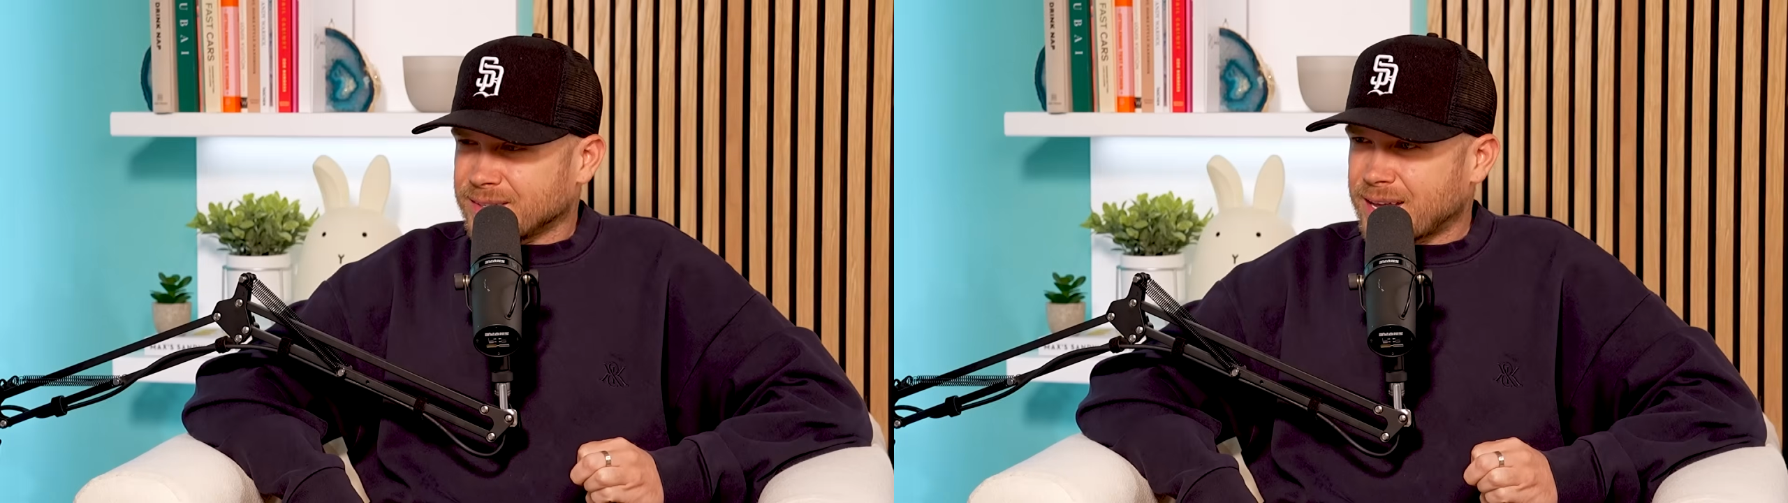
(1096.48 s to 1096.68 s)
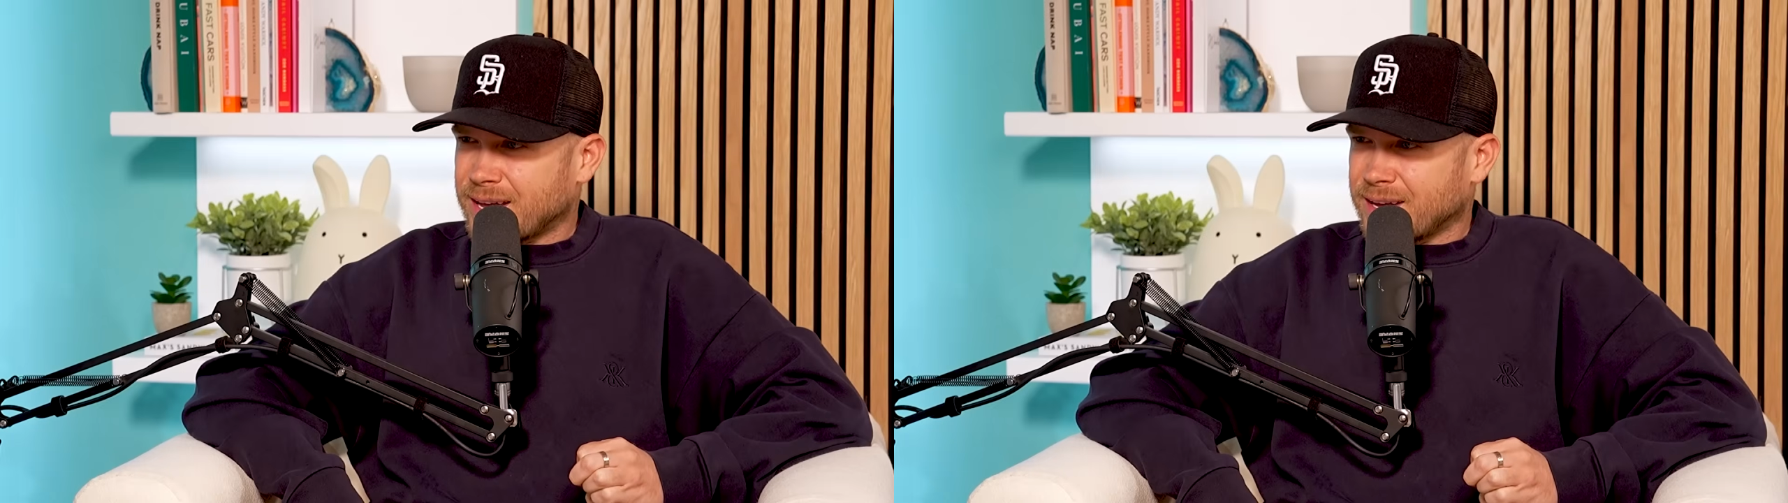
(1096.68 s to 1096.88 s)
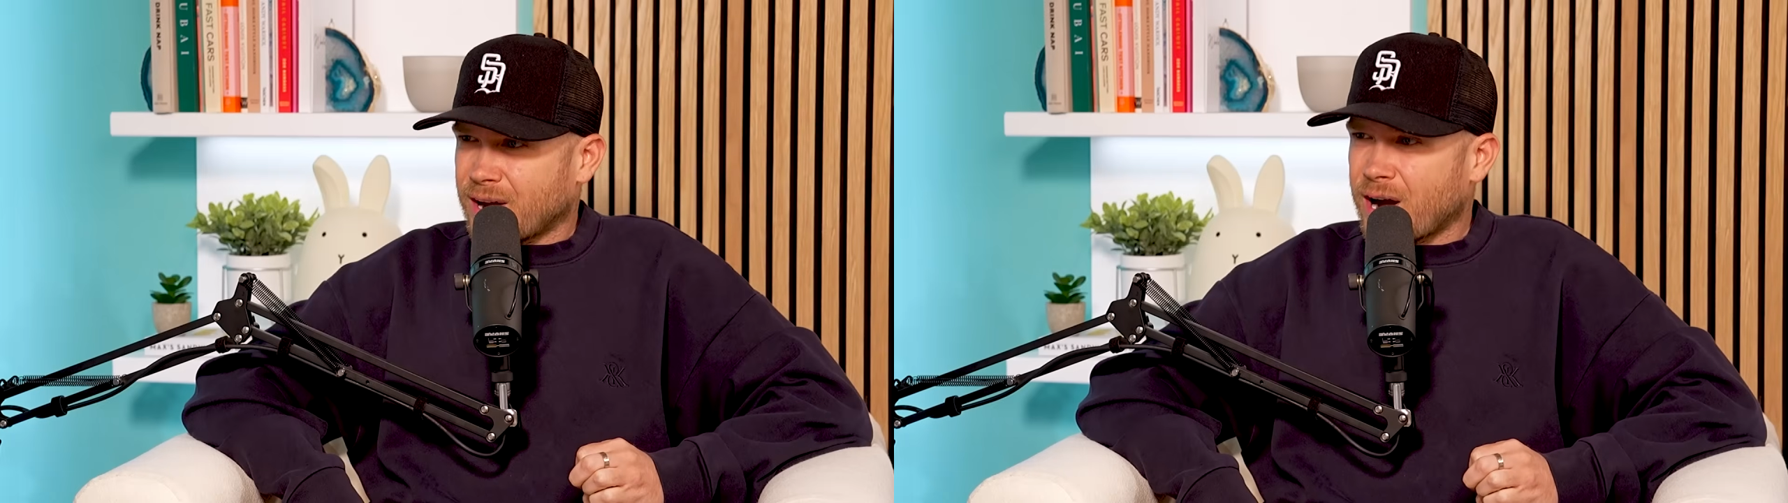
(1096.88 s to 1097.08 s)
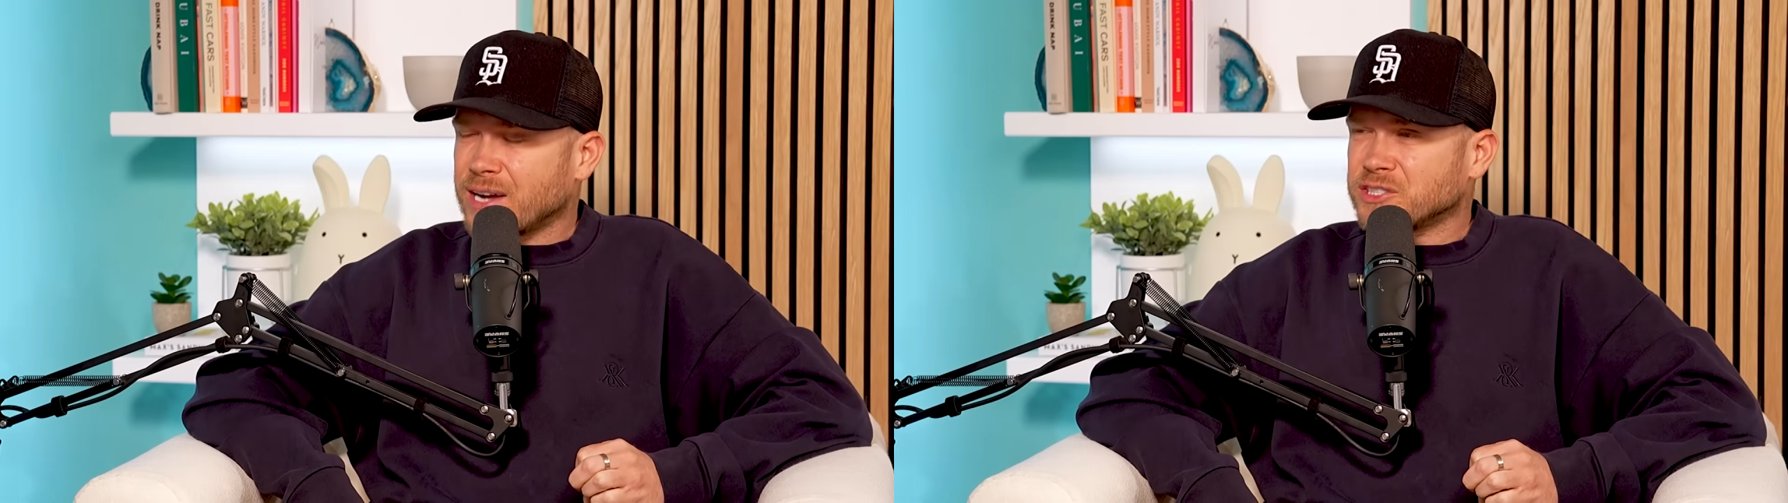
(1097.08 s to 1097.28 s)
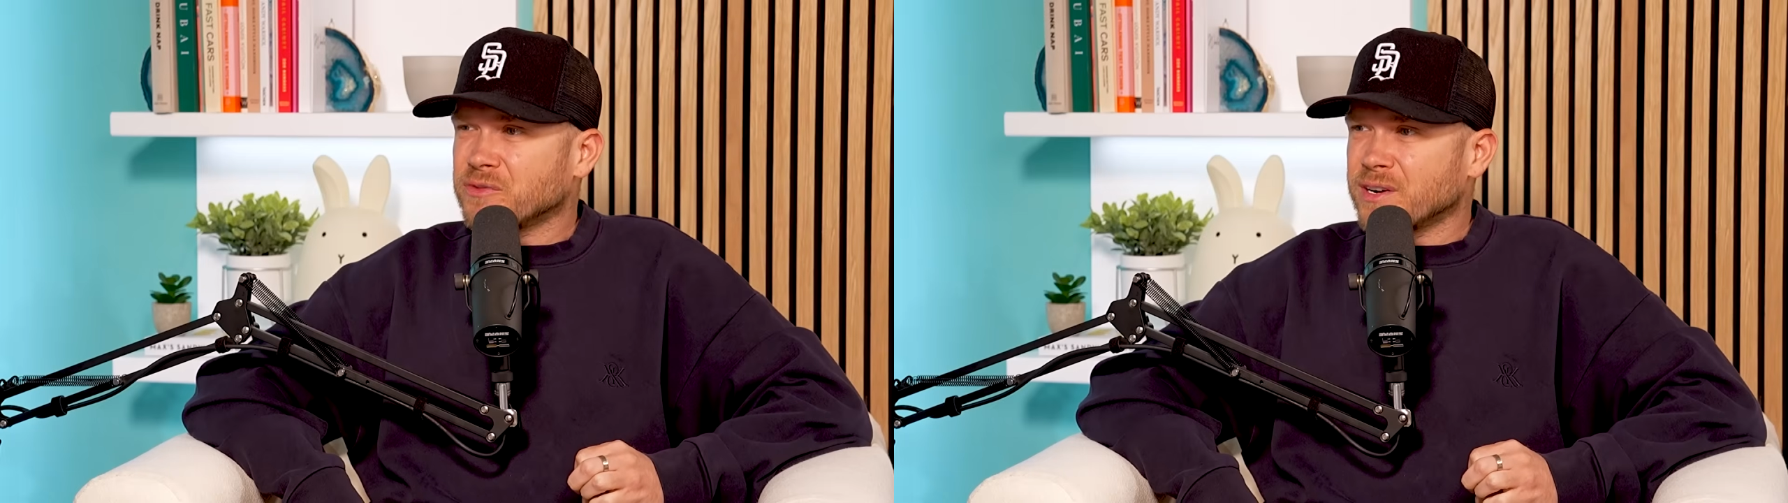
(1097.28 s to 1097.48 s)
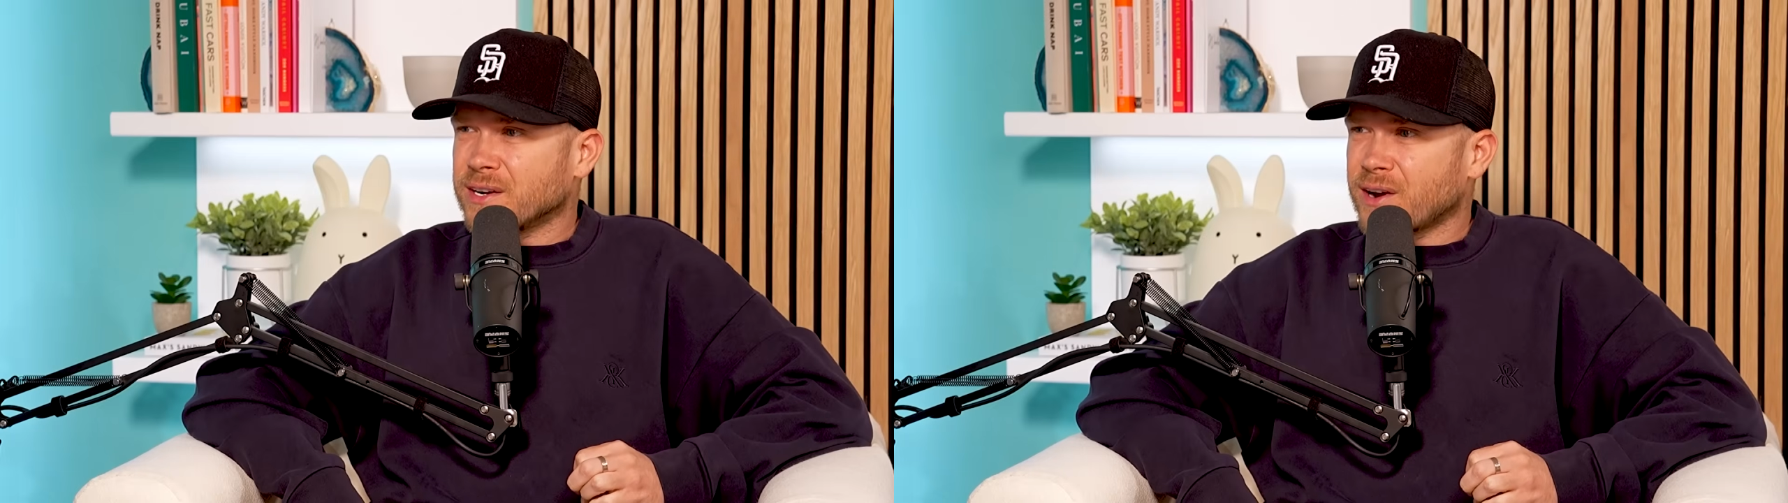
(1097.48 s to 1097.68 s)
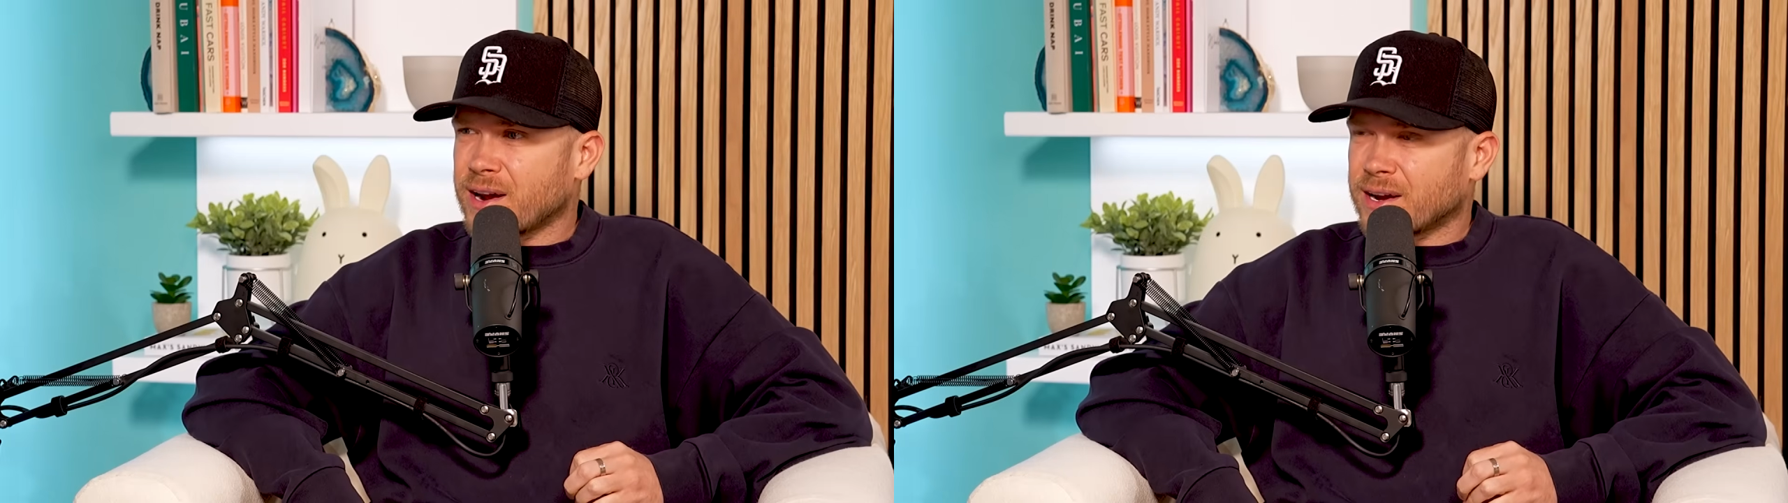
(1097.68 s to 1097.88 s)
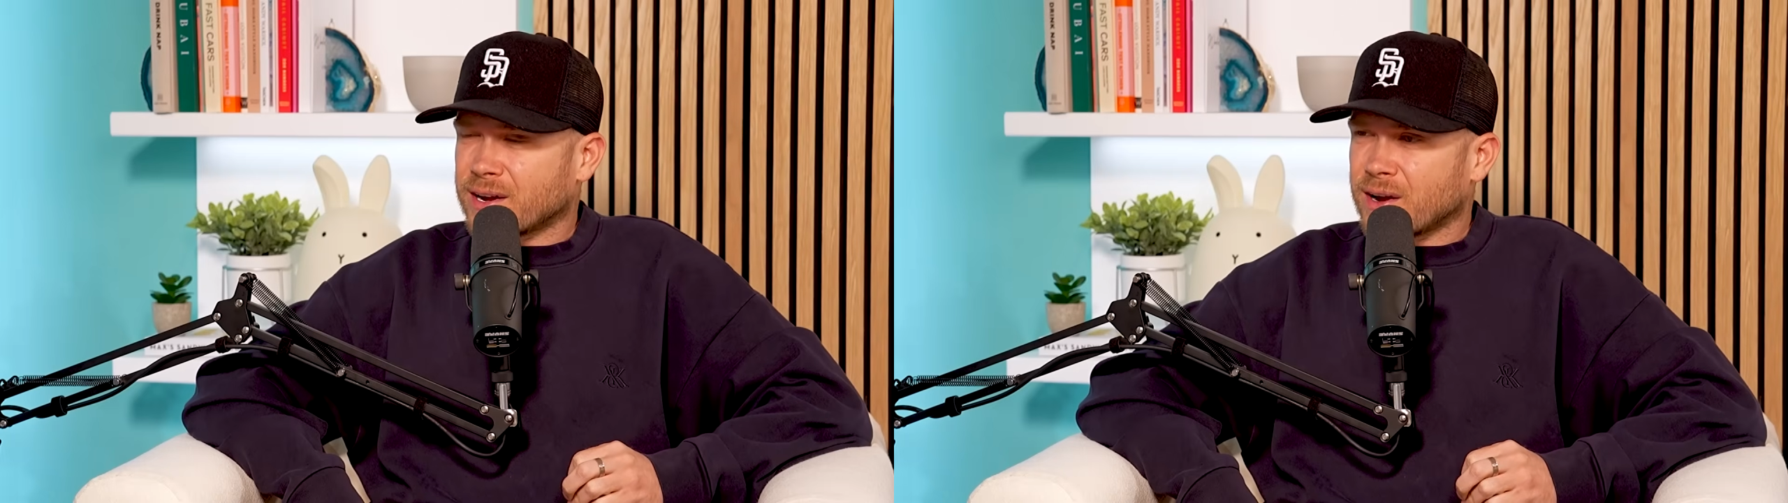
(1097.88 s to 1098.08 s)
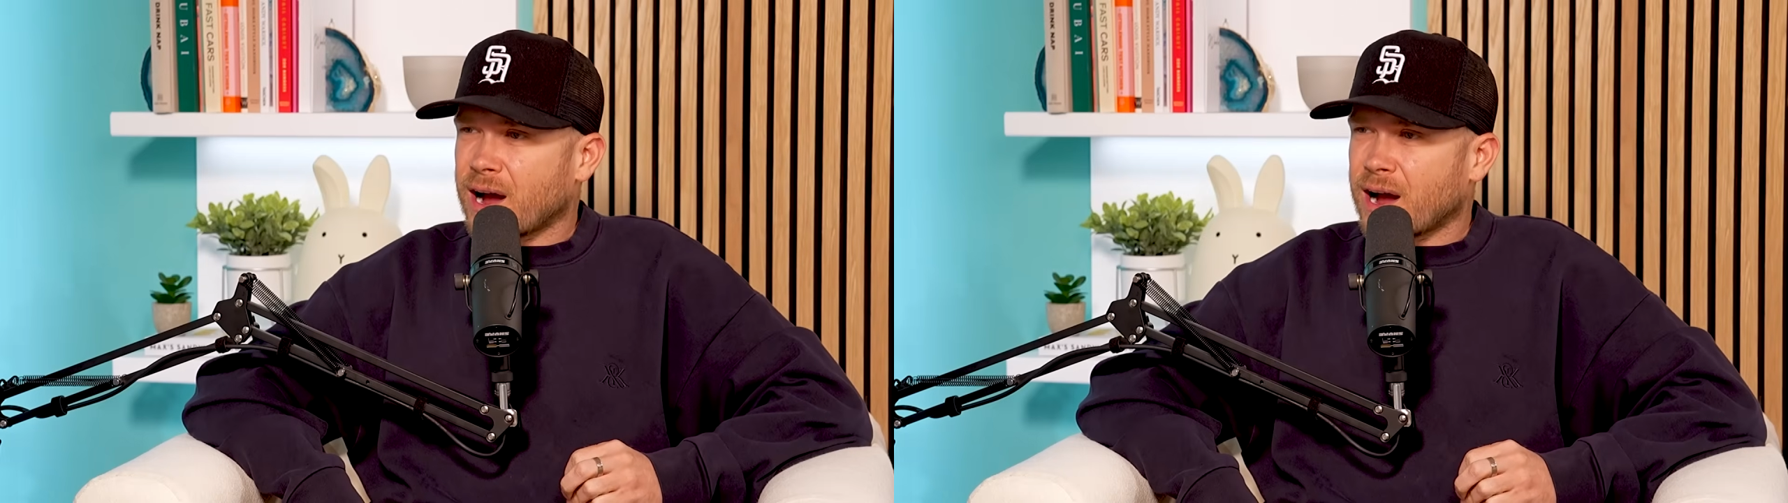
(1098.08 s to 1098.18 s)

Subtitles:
yeah, I actually really like that.